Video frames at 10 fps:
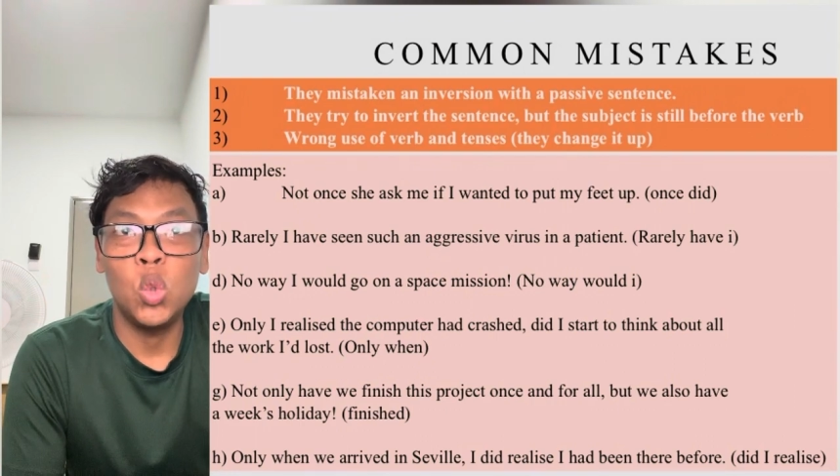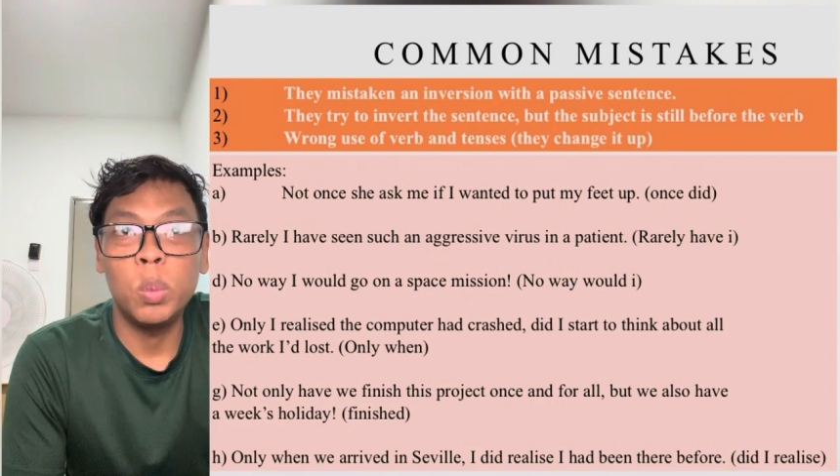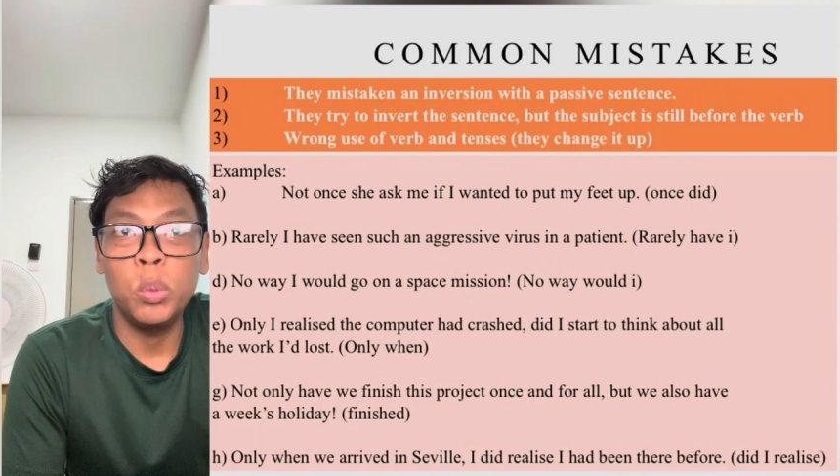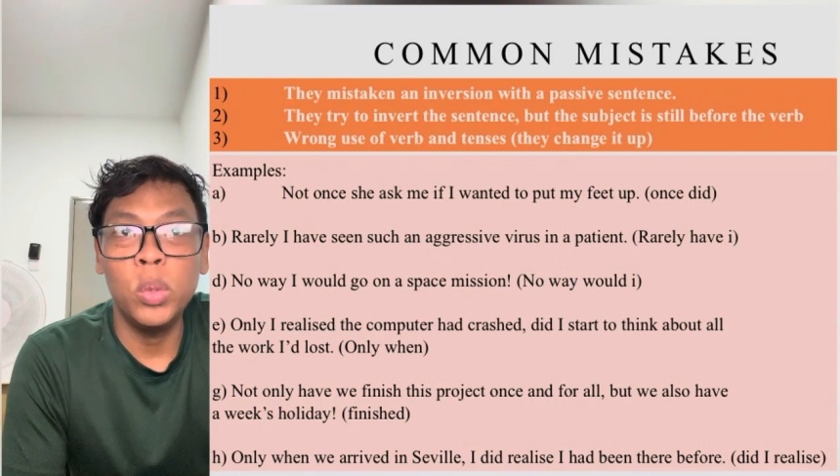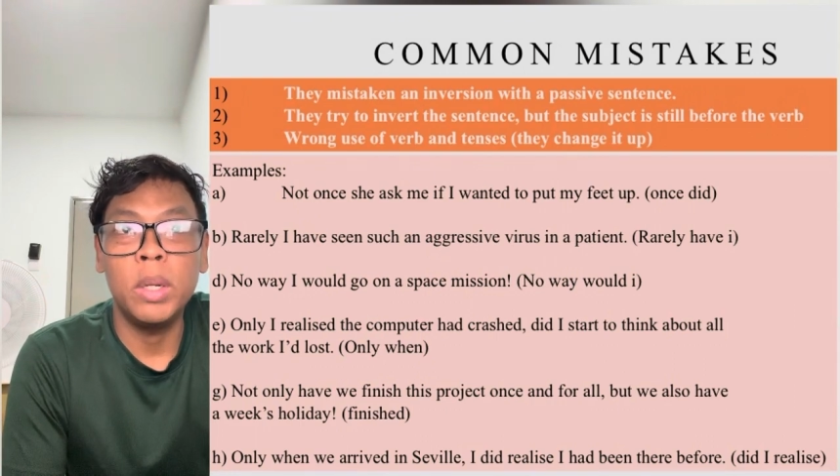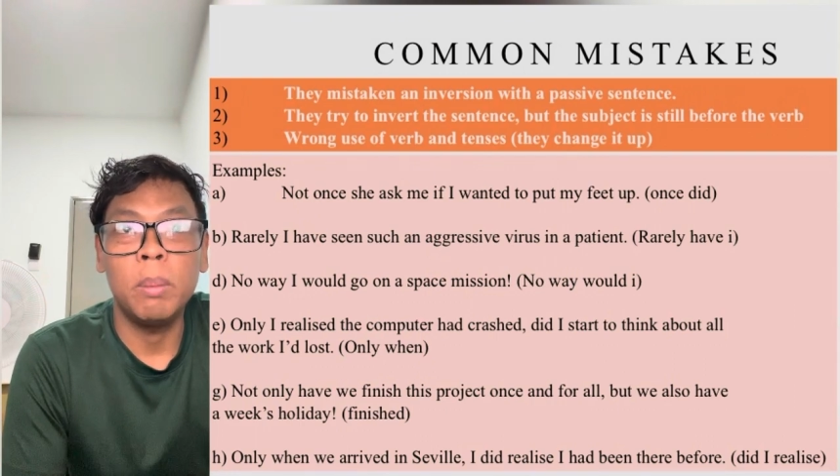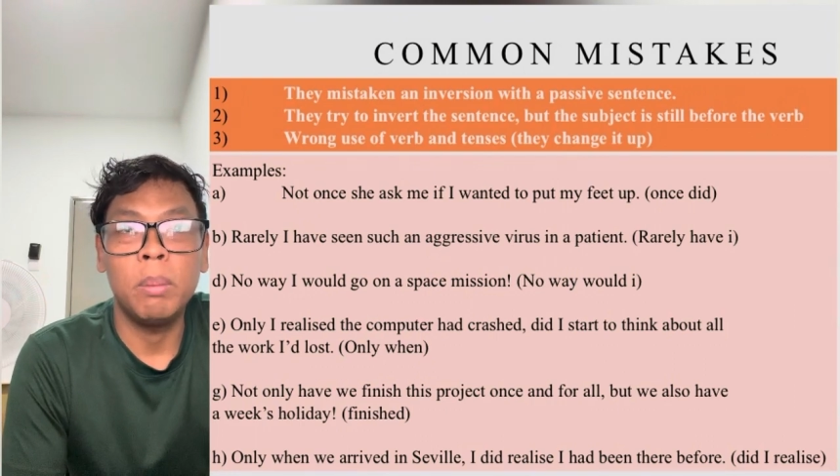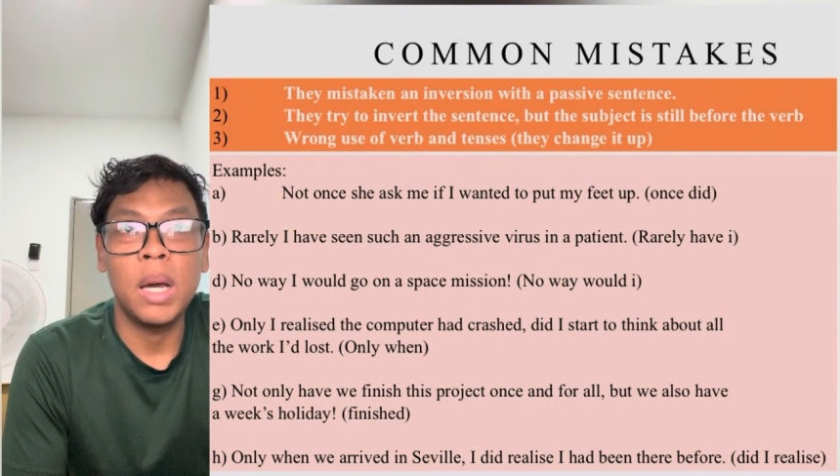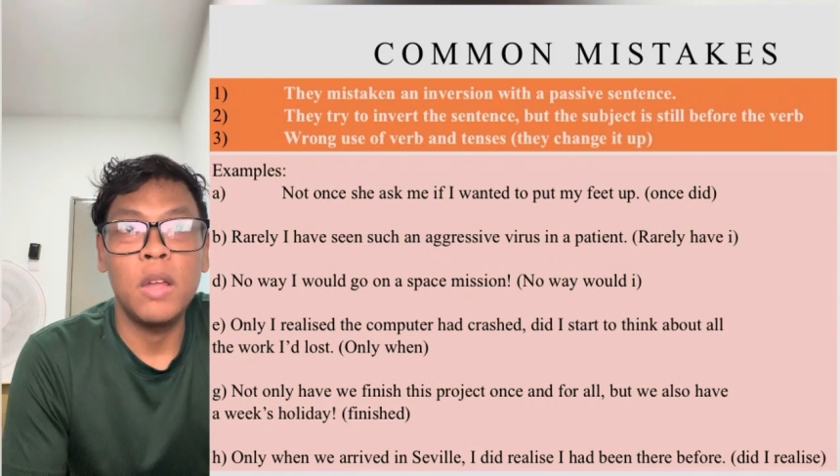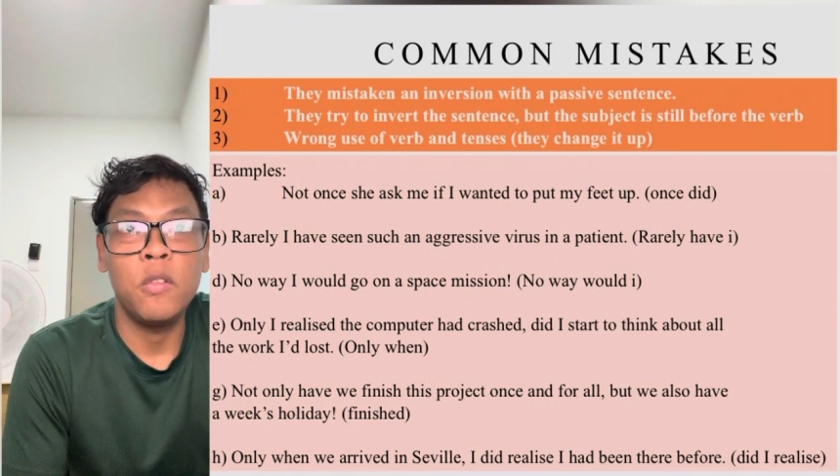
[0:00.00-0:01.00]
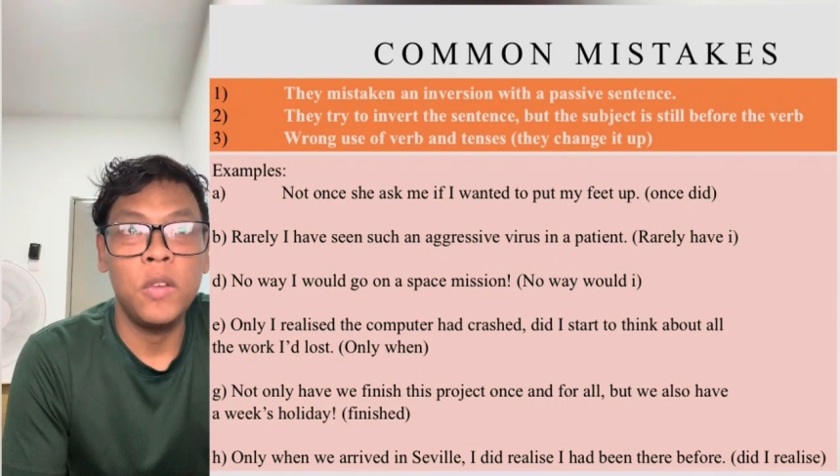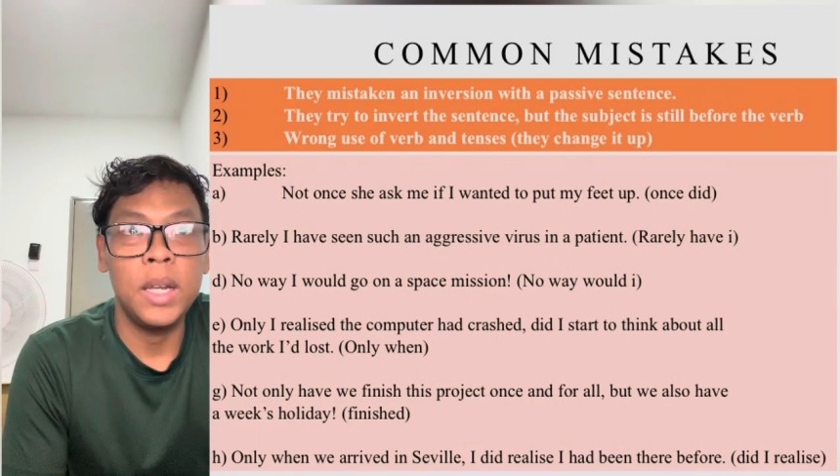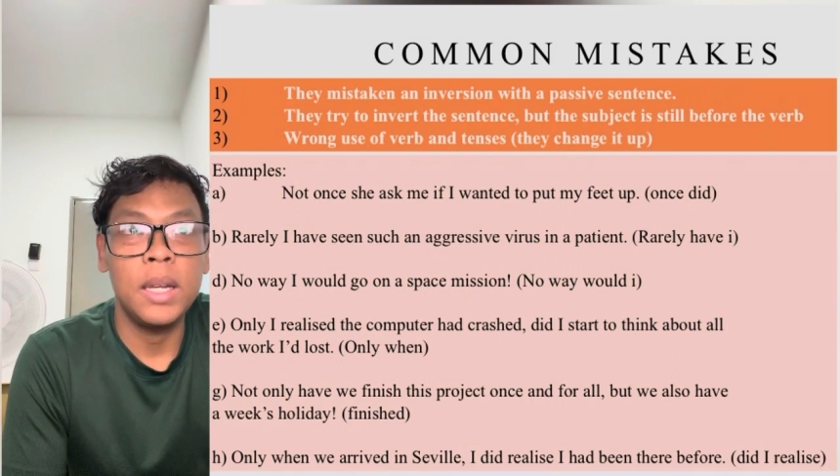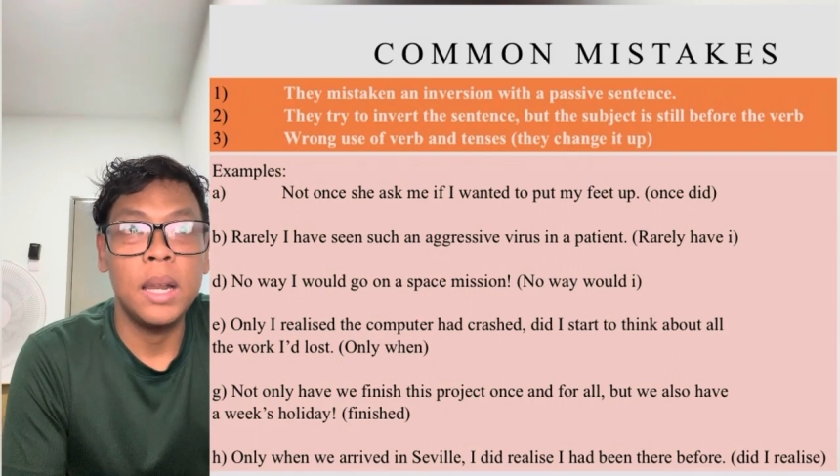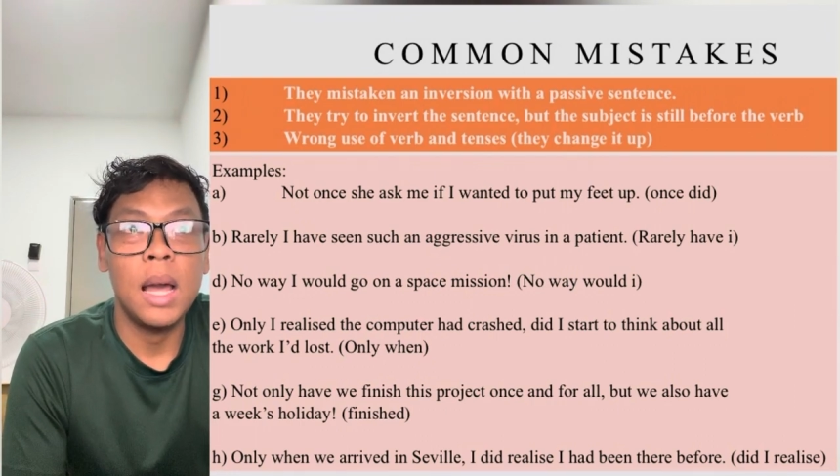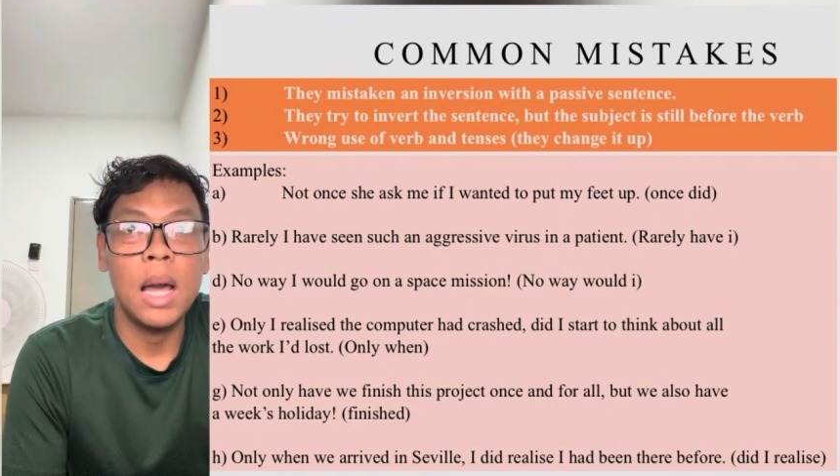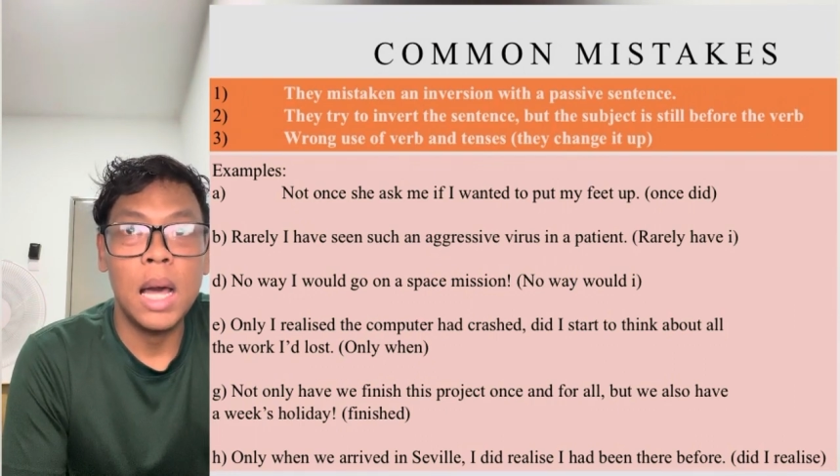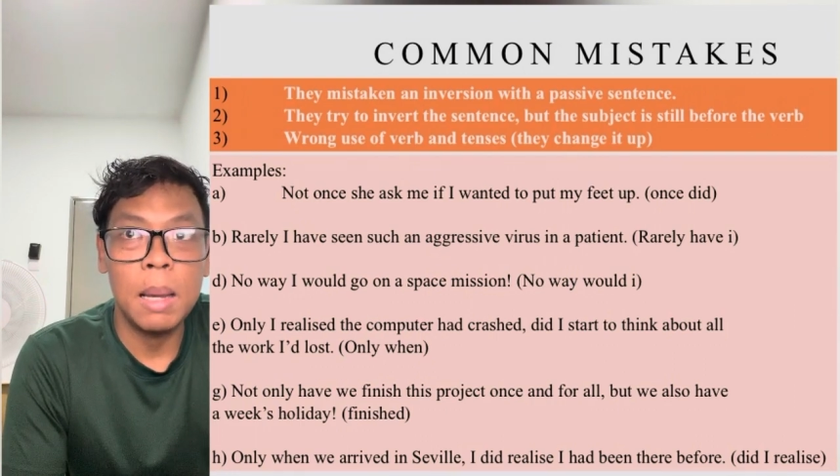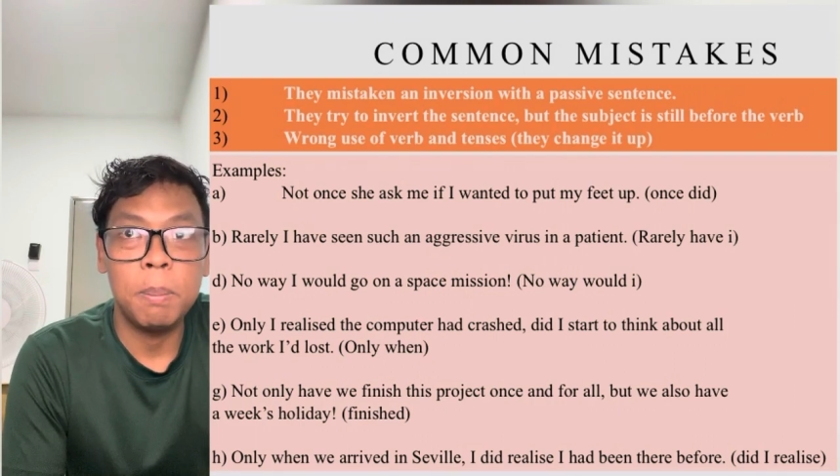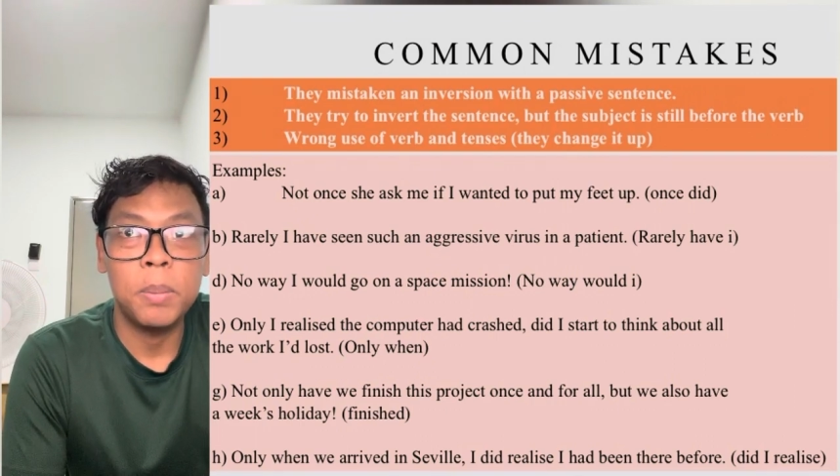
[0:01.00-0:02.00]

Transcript: to put my feet up.